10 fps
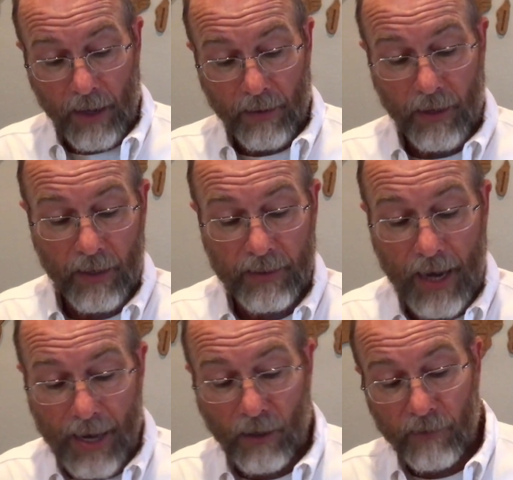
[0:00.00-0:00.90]
The
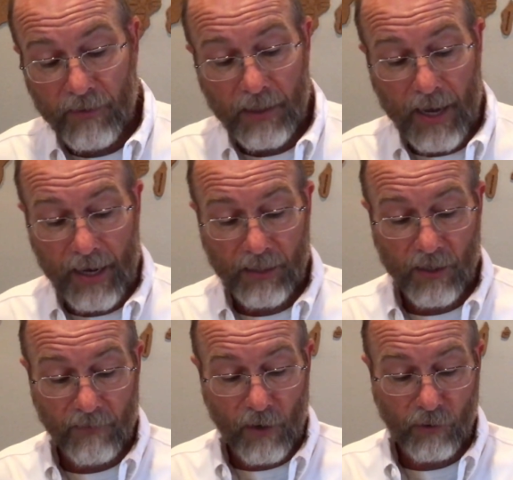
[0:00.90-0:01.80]
title of today's
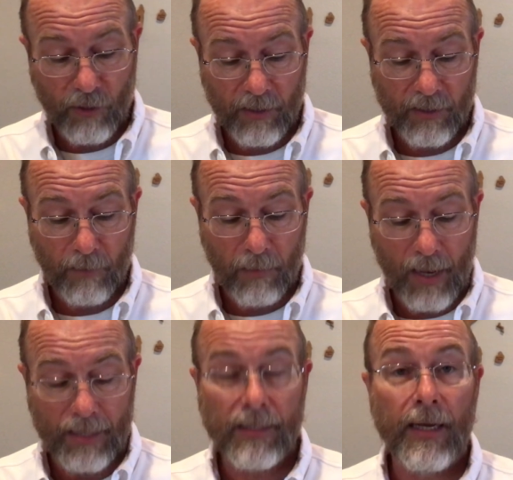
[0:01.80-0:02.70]
devotion is The
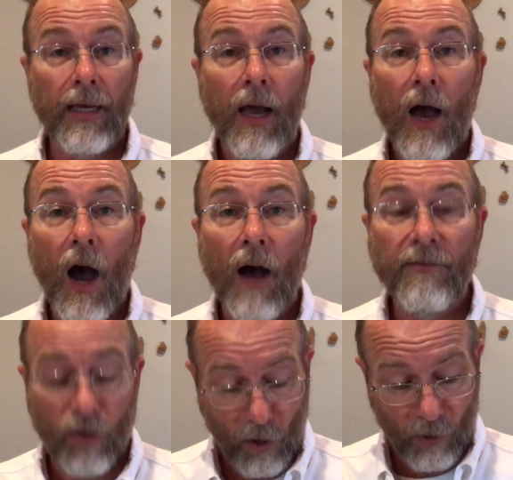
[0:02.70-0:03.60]
Blessing
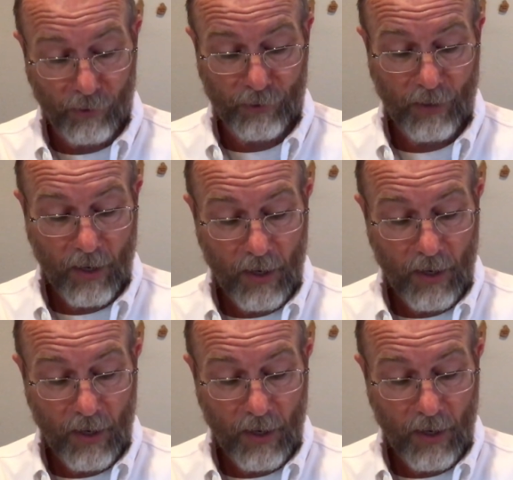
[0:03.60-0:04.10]
of Curse.